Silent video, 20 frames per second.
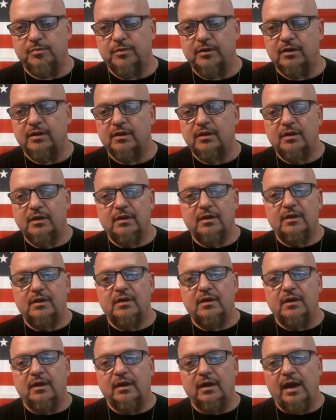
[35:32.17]
But
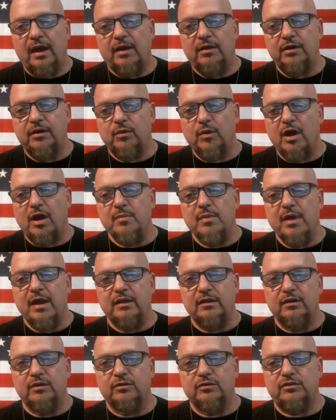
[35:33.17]
out here where I'm
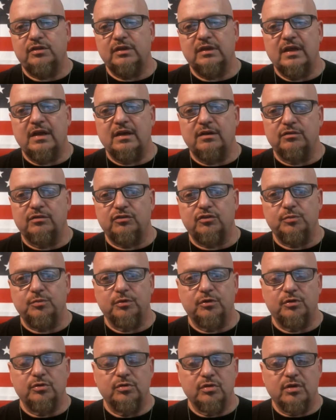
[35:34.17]
at, you don't see a lot of
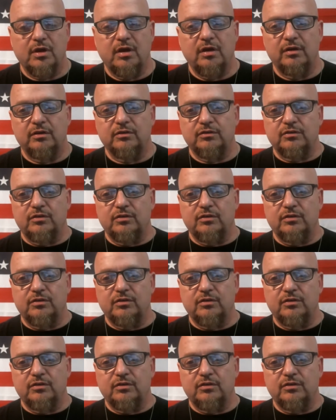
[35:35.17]
super cool cars.